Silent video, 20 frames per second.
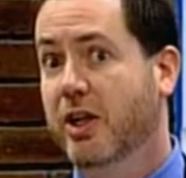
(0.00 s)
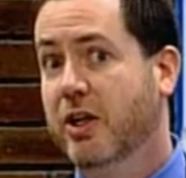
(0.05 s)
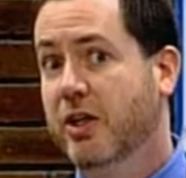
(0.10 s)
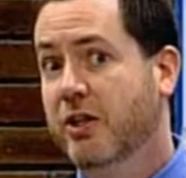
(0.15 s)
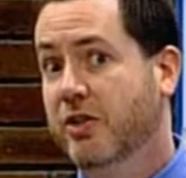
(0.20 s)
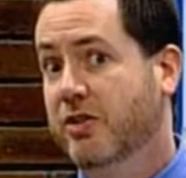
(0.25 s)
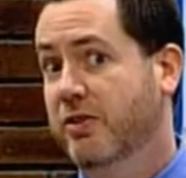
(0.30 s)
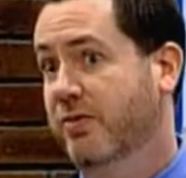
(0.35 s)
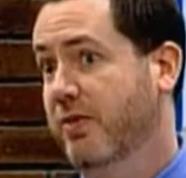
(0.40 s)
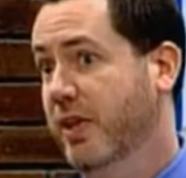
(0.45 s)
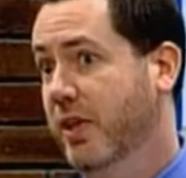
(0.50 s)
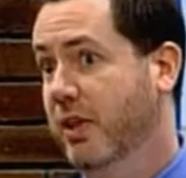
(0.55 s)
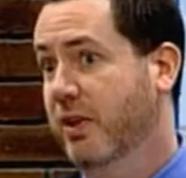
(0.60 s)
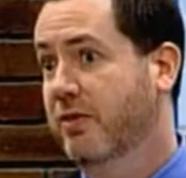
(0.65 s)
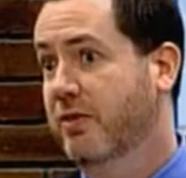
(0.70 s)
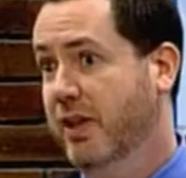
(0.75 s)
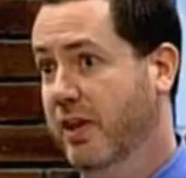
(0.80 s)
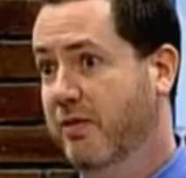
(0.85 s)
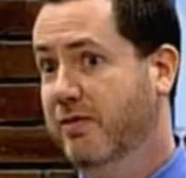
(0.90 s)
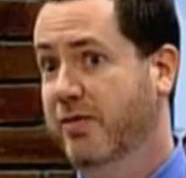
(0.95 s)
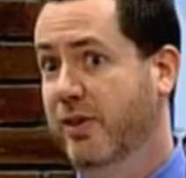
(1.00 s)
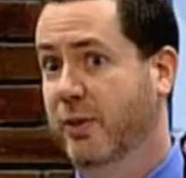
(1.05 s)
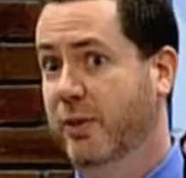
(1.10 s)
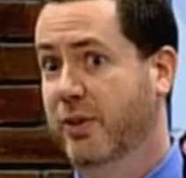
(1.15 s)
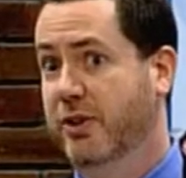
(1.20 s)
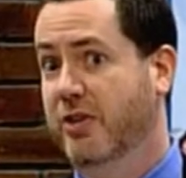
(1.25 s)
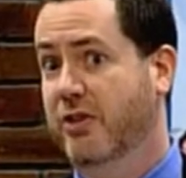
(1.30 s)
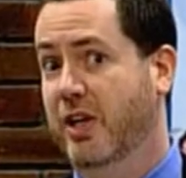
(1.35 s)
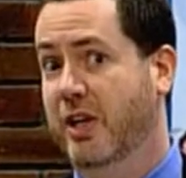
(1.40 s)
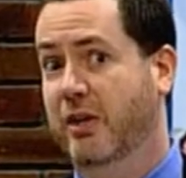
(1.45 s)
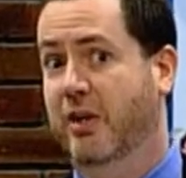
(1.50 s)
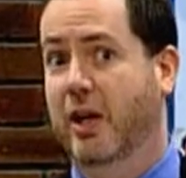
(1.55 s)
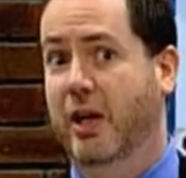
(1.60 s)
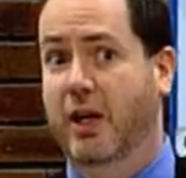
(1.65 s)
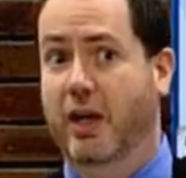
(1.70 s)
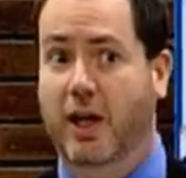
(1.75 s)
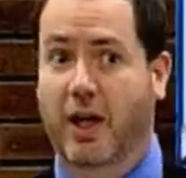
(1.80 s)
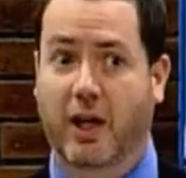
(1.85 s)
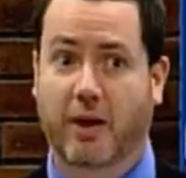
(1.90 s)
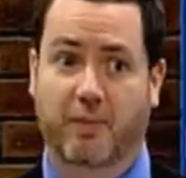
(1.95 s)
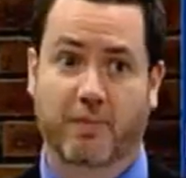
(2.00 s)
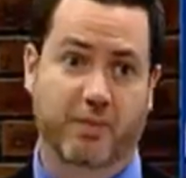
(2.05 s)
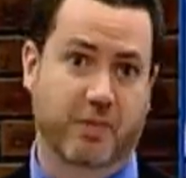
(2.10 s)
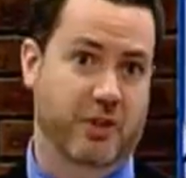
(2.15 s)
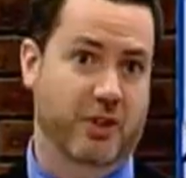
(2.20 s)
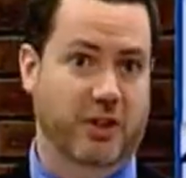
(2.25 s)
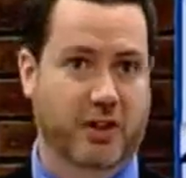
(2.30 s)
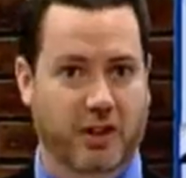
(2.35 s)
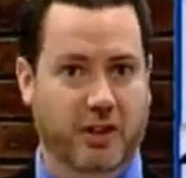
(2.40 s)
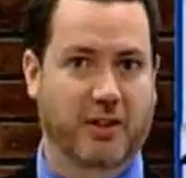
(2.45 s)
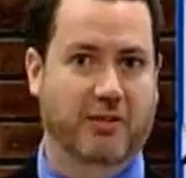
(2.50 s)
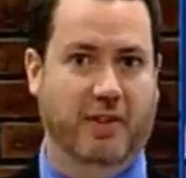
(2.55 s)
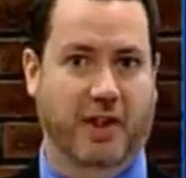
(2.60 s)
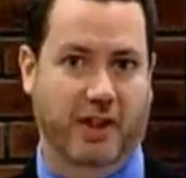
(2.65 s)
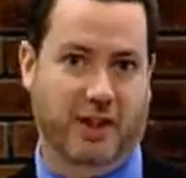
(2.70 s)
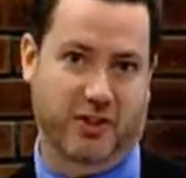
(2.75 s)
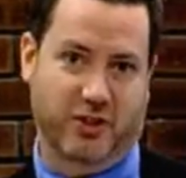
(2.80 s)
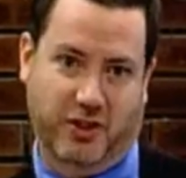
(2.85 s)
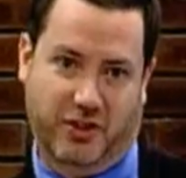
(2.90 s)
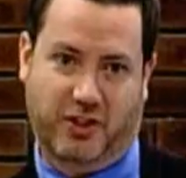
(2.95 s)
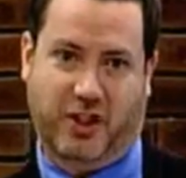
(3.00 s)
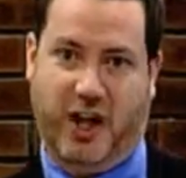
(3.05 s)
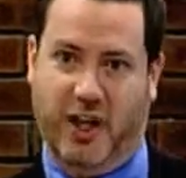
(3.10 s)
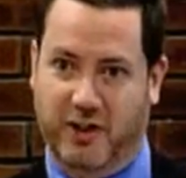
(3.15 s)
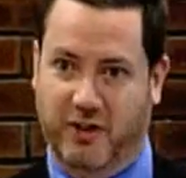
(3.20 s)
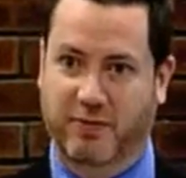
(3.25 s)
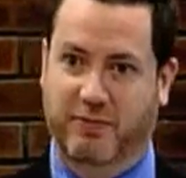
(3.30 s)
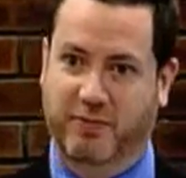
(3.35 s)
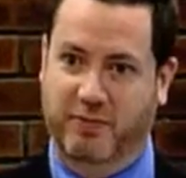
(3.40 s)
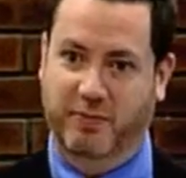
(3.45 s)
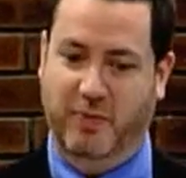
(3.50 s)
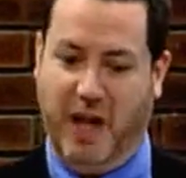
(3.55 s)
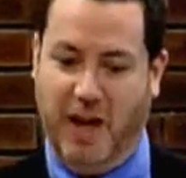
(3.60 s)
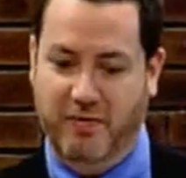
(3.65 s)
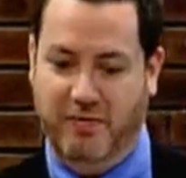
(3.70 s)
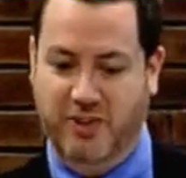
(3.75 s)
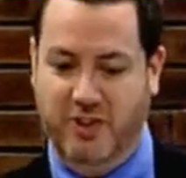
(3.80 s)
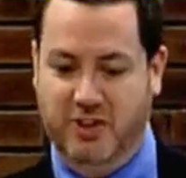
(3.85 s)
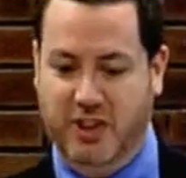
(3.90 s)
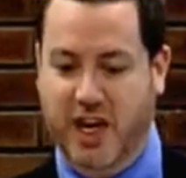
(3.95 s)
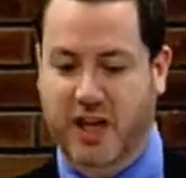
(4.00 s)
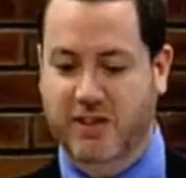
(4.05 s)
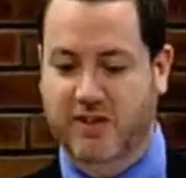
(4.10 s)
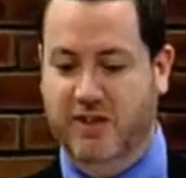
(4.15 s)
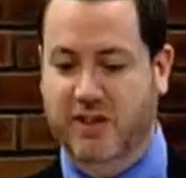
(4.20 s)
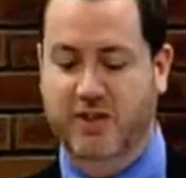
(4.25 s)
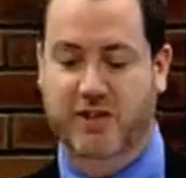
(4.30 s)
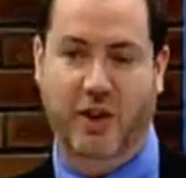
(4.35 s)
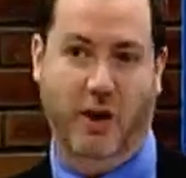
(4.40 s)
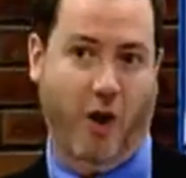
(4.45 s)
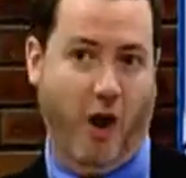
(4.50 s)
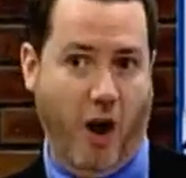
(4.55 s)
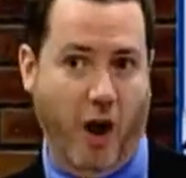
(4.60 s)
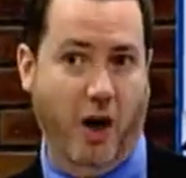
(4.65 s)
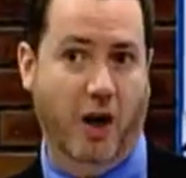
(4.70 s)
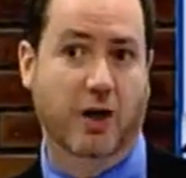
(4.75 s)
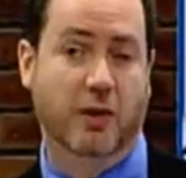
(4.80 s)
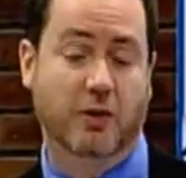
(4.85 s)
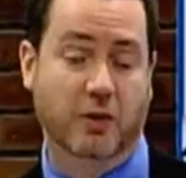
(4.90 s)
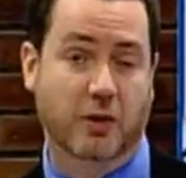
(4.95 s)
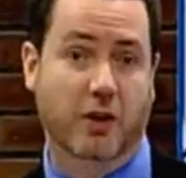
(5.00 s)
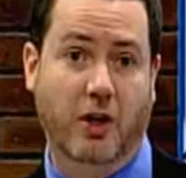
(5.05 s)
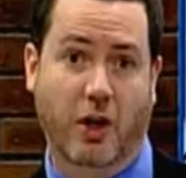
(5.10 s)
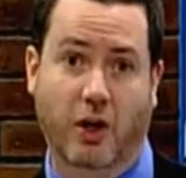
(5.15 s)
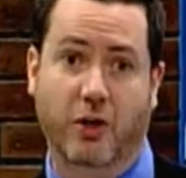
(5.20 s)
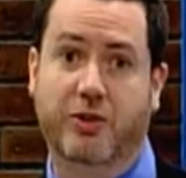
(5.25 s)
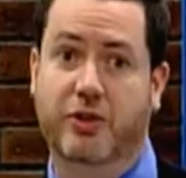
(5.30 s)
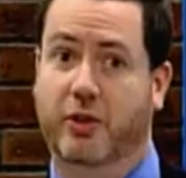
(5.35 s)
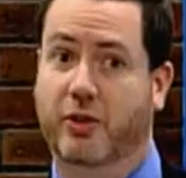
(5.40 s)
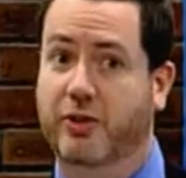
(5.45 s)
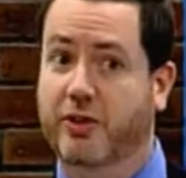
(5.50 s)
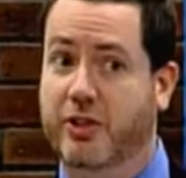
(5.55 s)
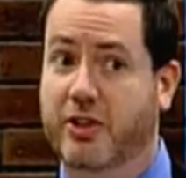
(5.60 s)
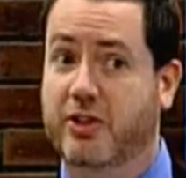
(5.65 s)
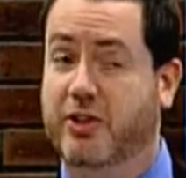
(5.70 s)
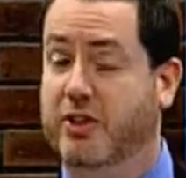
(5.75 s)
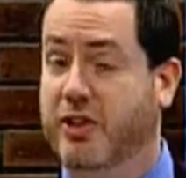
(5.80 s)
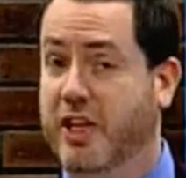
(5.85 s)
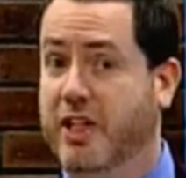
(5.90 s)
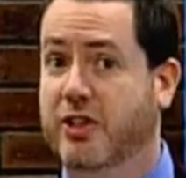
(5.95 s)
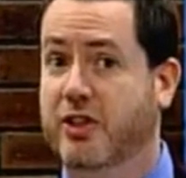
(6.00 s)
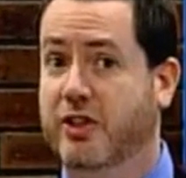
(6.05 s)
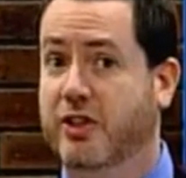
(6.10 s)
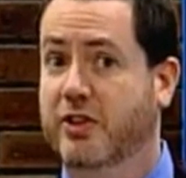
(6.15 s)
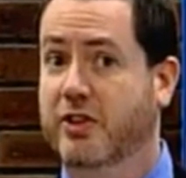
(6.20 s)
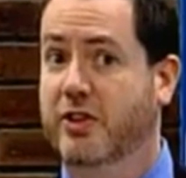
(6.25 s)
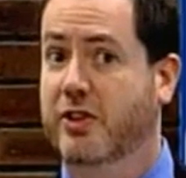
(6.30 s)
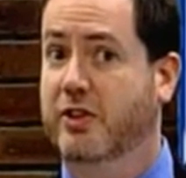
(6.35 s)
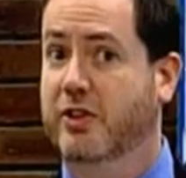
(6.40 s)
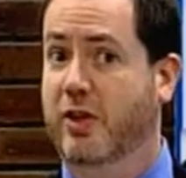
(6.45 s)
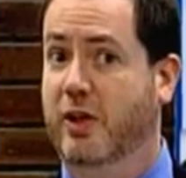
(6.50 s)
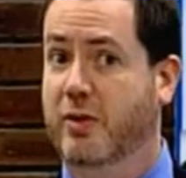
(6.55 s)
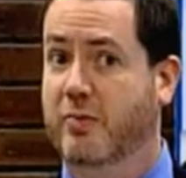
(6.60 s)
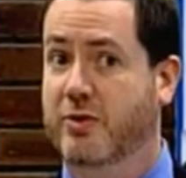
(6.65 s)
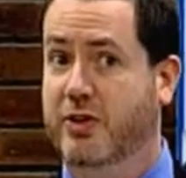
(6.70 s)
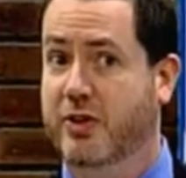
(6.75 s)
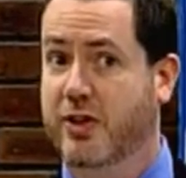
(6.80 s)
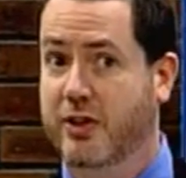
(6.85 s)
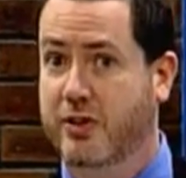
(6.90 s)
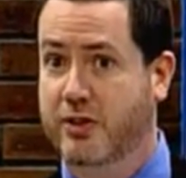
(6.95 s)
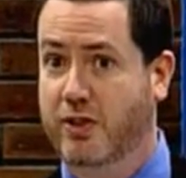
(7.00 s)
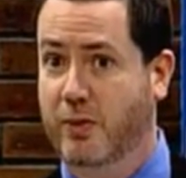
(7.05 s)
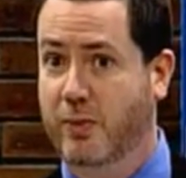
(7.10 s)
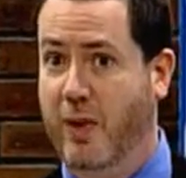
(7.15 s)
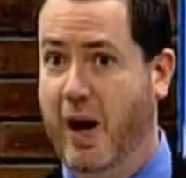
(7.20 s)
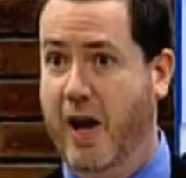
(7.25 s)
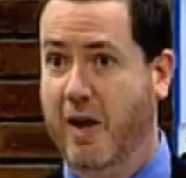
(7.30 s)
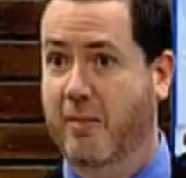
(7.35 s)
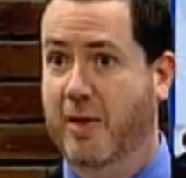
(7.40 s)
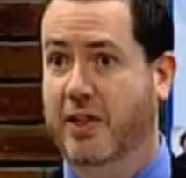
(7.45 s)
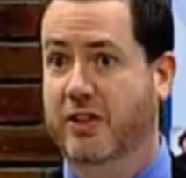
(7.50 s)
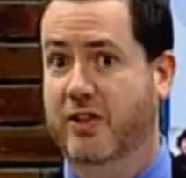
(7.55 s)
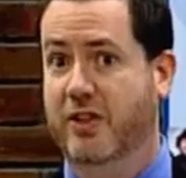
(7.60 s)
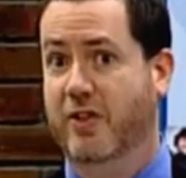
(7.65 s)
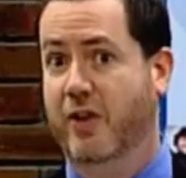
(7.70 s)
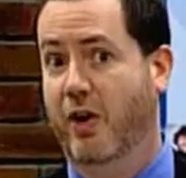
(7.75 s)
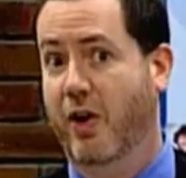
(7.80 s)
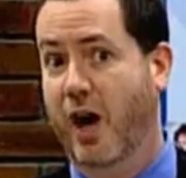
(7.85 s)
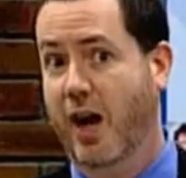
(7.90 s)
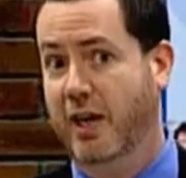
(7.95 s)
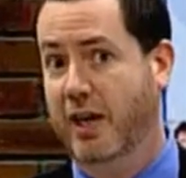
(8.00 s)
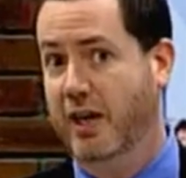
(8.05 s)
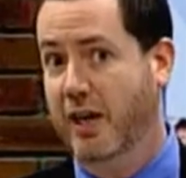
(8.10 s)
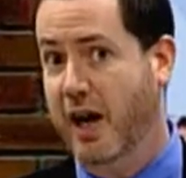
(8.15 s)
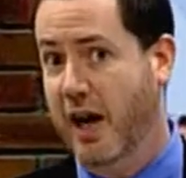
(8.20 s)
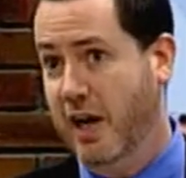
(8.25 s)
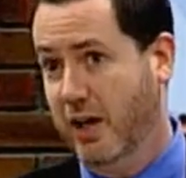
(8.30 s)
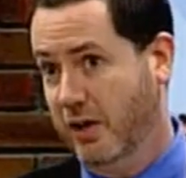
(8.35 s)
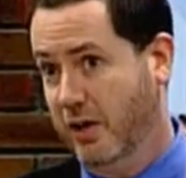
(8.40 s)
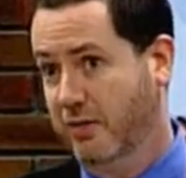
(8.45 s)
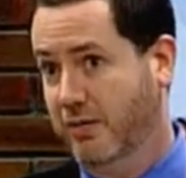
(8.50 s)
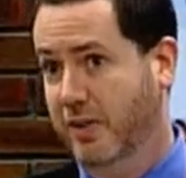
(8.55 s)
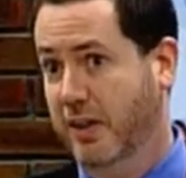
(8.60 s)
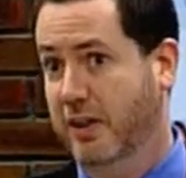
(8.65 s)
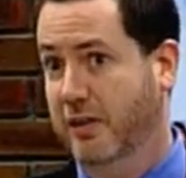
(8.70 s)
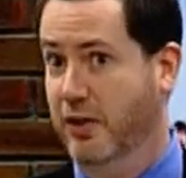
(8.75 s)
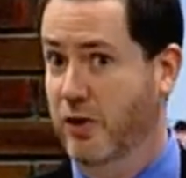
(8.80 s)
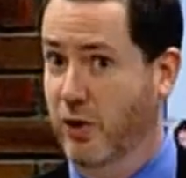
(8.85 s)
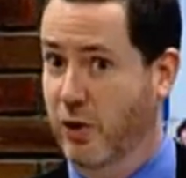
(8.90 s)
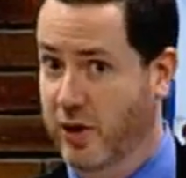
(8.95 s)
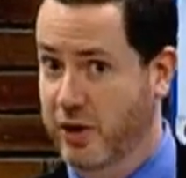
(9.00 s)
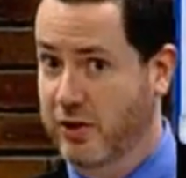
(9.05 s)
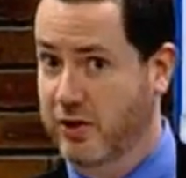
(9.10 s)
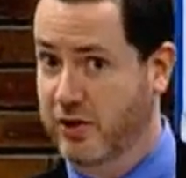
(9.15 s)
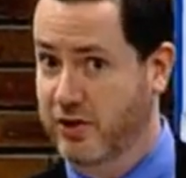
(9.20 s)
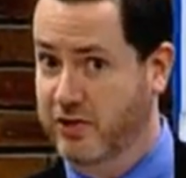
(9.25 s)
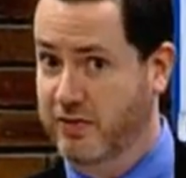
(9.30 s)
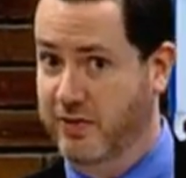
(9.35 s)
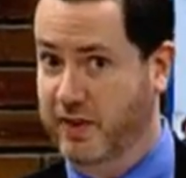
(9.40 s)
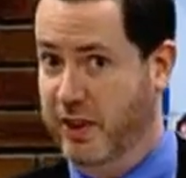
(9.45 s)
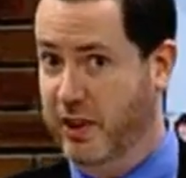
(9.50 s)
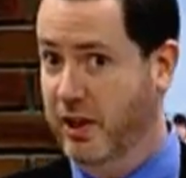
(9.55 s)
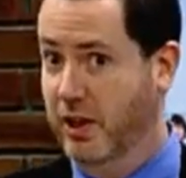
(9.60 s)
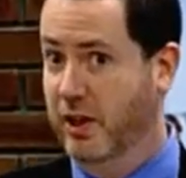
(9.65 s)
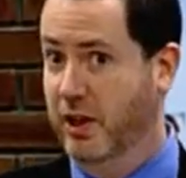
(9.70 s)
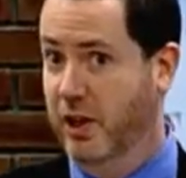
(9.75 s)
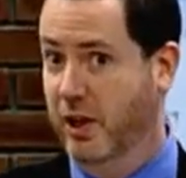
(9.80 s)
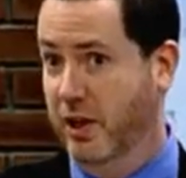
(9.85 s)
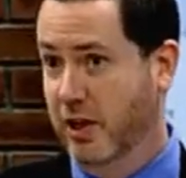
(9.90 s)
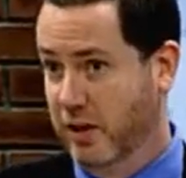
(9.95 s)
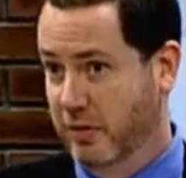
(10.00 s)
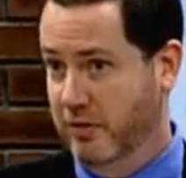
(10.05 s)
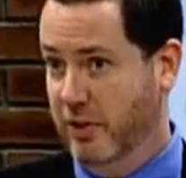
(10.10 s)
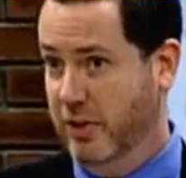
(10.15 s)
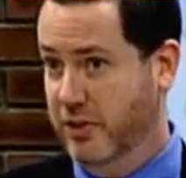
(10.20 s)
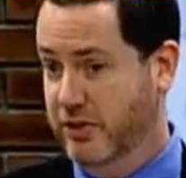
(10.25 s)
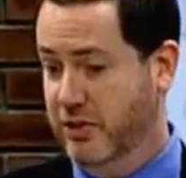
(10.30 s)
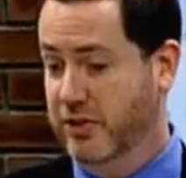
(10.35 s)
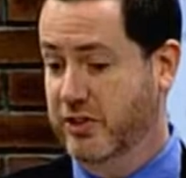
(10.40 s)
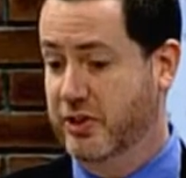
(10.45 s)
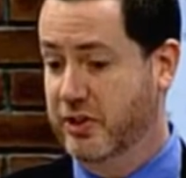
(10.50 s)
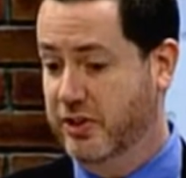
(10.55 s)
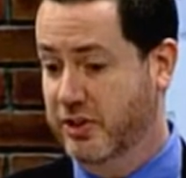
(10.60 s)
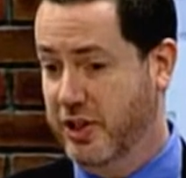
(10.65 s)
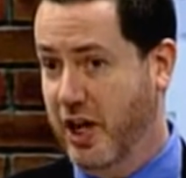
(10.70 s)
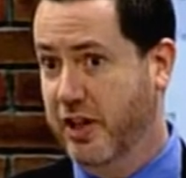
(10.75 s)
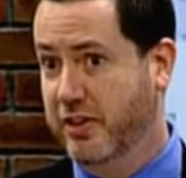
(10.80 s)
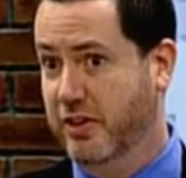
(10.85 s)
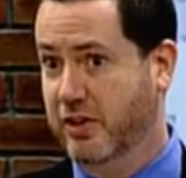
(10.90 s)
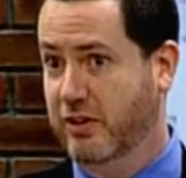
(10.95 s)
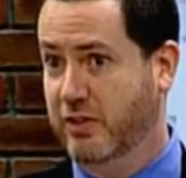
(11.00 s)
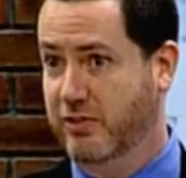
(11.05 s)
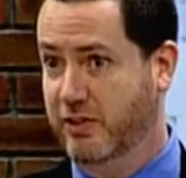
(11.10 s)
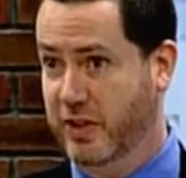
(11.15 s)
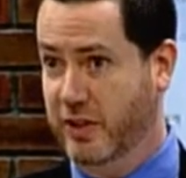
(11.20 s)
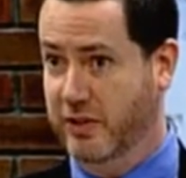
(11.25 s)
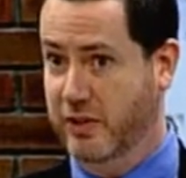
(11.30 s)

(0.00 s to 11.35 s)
sphere of influence. And uh, if I can just kind of emphasize this, there are cultural distinctions in terms of their ceramics and their iconography in the northern sphere versus the southern sphere.